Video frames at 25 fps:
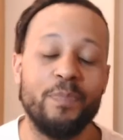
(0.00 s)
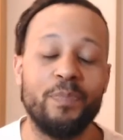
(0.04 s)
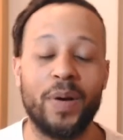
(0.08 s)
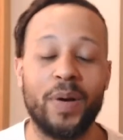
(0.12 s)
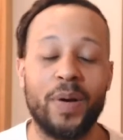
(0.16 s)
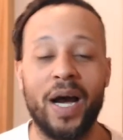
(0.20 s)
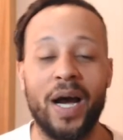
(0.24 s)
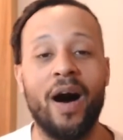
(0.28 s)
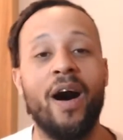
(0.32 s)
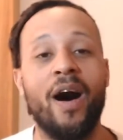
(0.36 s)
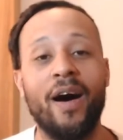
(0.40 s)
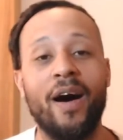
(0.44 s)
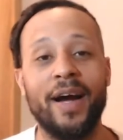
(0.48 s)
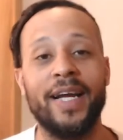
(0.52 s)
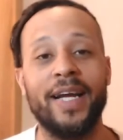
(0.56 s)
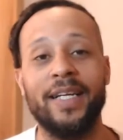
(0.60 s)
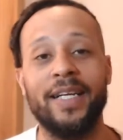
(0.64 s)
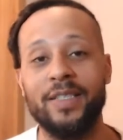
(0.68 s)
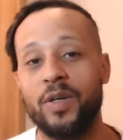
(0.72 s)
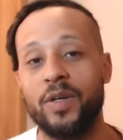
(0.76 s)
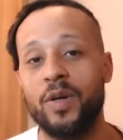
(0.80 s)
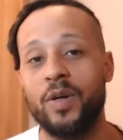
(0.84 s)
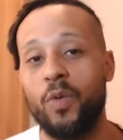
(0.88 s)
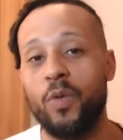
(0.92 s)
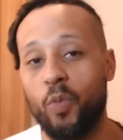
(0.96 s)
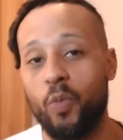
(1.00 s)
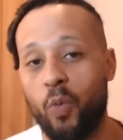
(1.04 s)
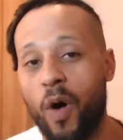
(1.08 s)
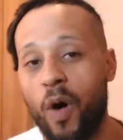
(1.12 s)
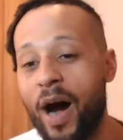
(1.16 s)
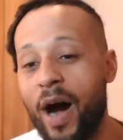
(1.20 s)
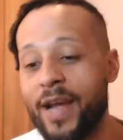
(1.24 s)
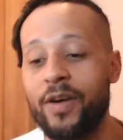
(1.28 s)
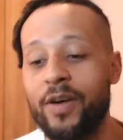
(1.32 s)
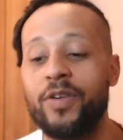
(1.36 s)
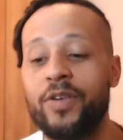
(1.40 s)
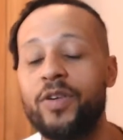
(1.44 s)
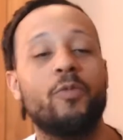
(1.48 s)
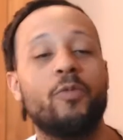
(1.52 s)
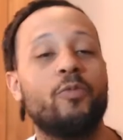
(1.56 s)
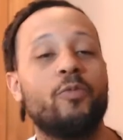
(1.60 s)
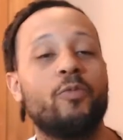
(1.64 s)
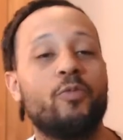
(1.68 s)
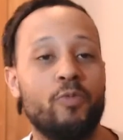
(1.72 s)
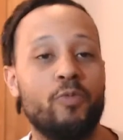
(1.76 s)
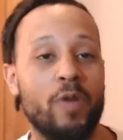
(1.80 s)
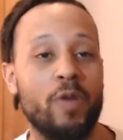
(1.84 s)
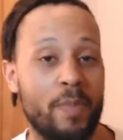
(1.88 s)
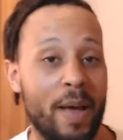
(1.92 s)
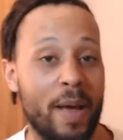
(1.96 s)
behind why you're not
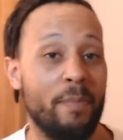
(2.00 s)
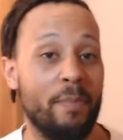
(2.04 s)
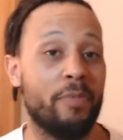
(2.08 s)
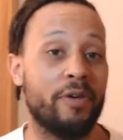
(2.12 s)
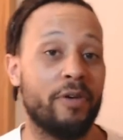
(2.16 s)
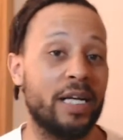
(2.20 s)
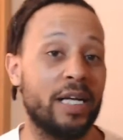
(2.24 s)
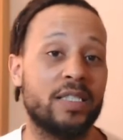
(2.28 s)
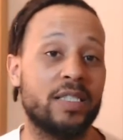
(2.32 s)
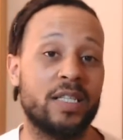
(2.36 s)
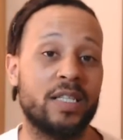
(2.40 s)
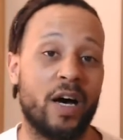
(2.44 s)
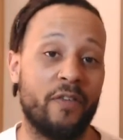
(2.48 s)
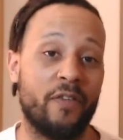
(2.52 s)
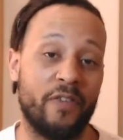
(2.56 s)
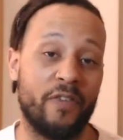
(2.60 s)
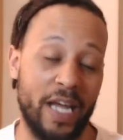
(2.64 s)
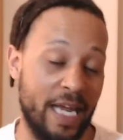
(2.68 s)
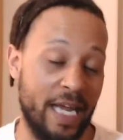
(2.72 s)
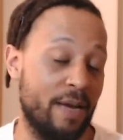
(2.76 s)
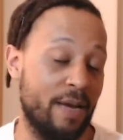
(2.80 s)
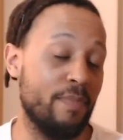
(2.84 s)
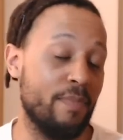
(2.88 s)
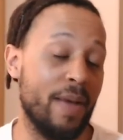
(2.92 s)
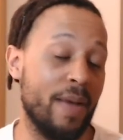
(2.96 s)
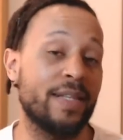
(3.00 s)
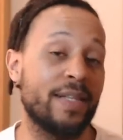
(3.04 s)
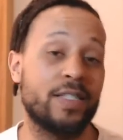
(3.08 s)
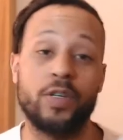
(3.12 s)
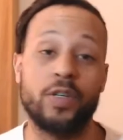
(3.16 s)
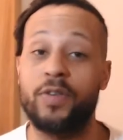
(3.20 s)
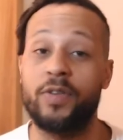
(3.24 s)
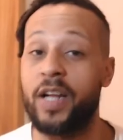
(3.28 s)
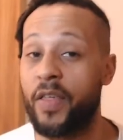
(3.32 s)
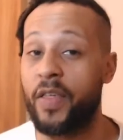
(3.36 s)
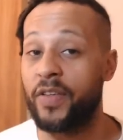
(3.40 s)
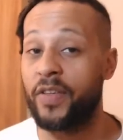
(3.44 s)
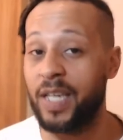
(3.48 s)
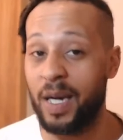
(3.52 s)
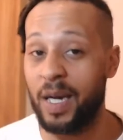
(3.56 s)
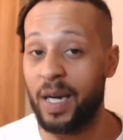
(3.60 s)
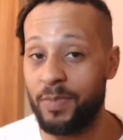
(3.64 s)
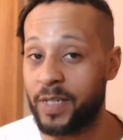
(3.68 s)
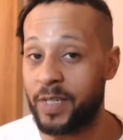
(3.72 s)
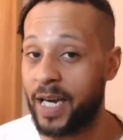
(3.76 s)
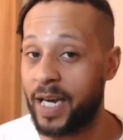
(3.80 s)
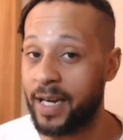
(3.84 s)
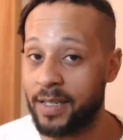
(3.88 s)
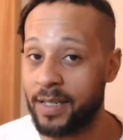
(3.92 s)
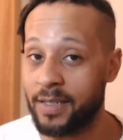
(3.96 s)
remembering stuff in maths or in other
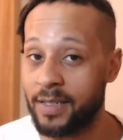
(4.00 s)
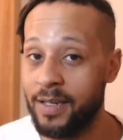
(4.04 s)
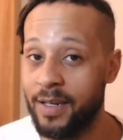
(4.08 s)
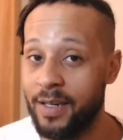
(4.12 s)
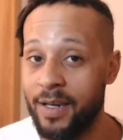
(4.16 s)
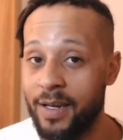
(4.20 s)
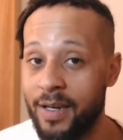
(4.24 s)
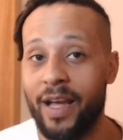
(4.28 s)
subjects.